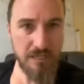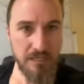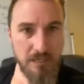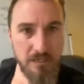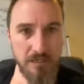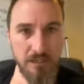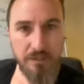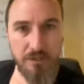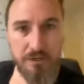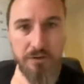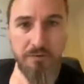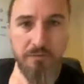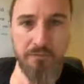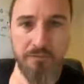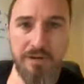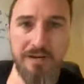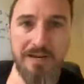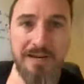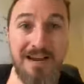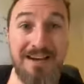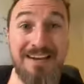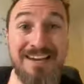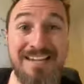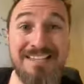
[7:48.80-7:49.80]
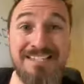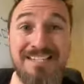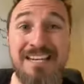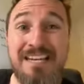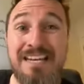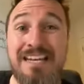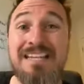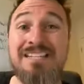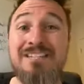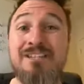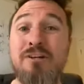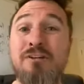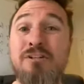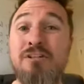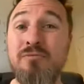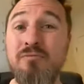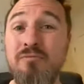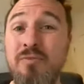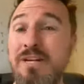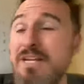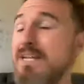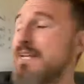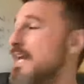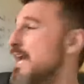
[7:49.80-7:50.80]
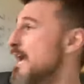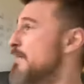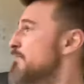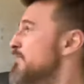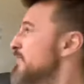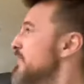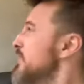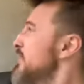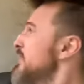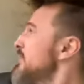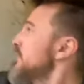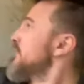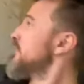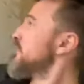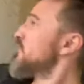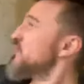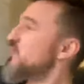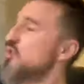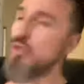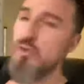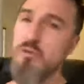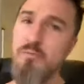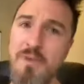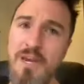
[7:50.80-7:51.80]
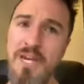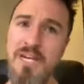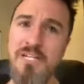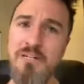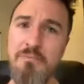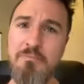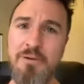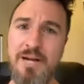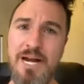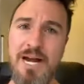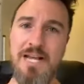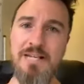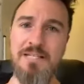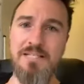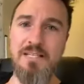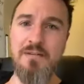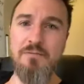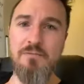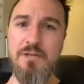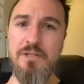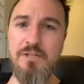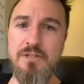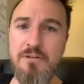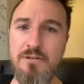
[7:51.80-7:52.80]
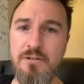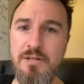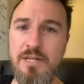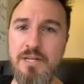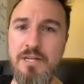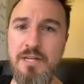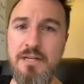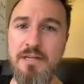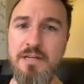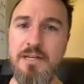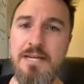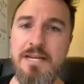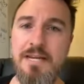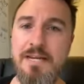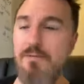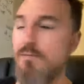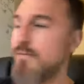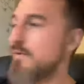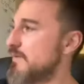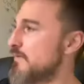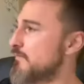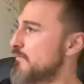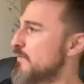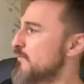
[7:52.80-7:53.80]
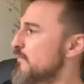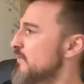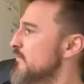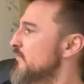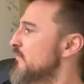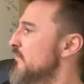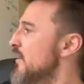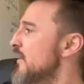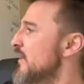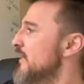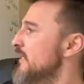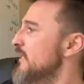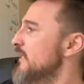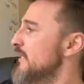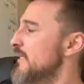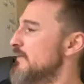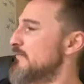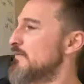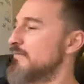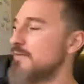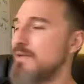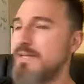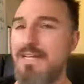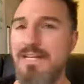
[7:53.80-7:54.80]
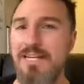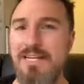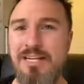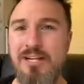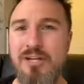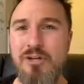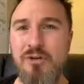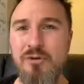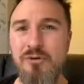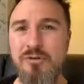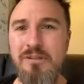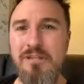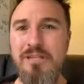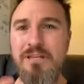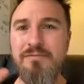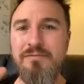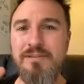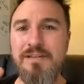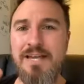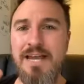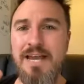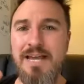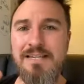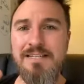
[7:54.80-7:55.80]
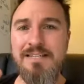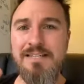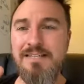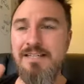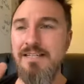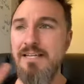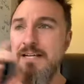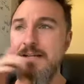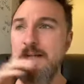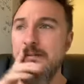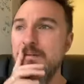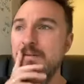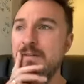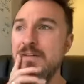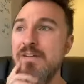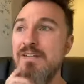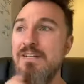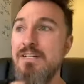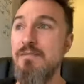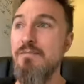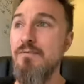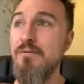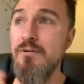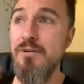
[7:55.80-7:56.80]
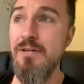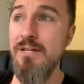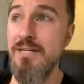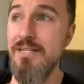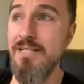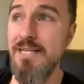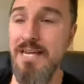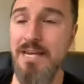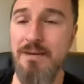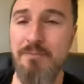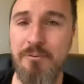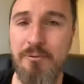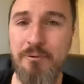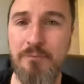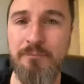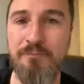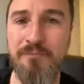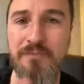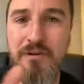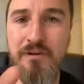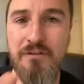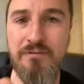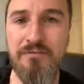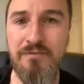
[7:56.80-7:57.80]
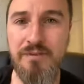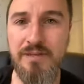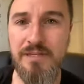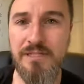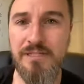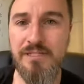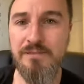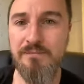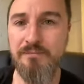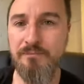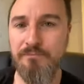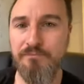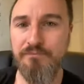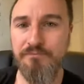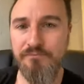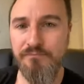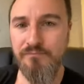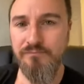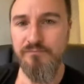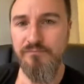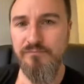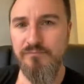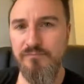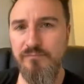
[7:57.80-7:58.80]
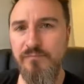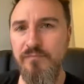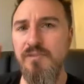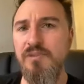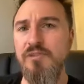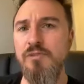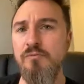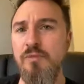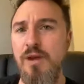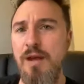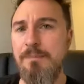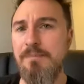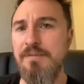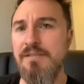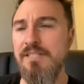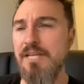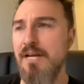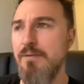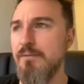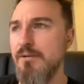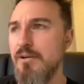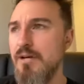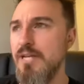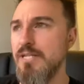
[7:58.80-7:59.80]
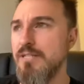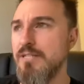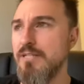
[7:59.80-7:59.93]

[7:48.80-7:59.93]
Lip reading: Cool. And that's it. So to recap, there's 2 major parts that we do here when we're writing and when we're getting a good lift in ads. And to give you an example of this, to wrap this up nicely in